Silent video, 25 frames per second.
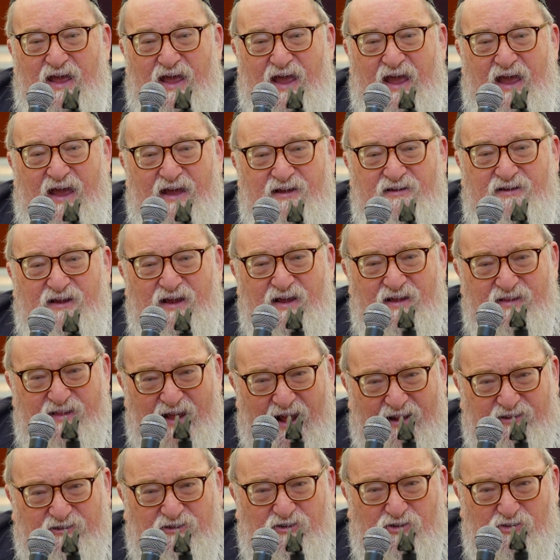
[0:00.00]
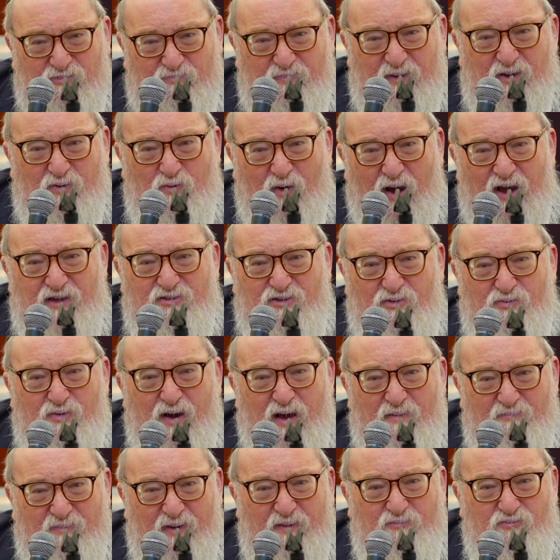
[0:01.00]
And that could be why the
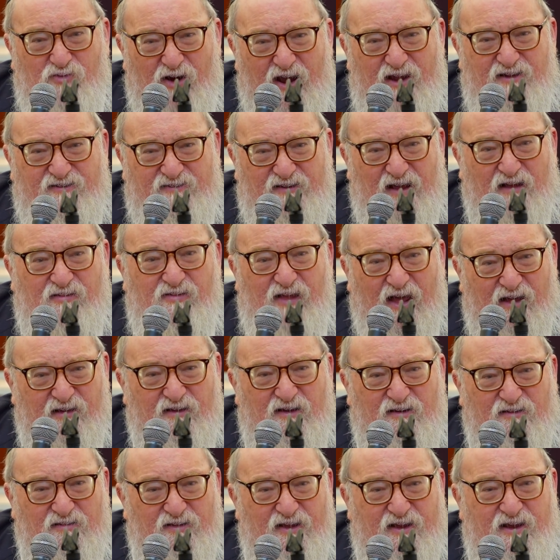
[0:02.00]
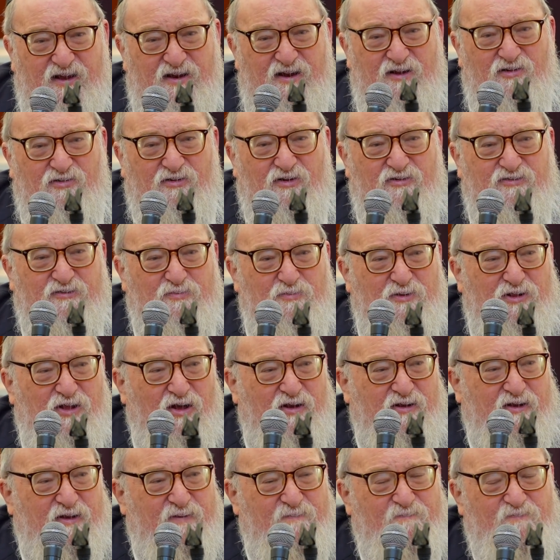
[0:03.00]
Rambam writes, halachically, in Hilchos
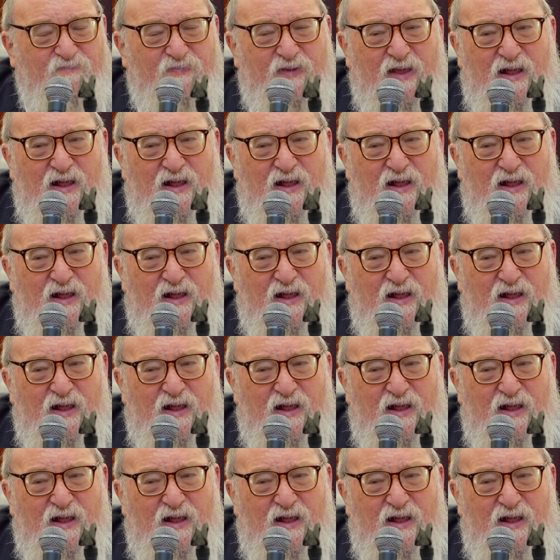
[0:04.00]
Malachim,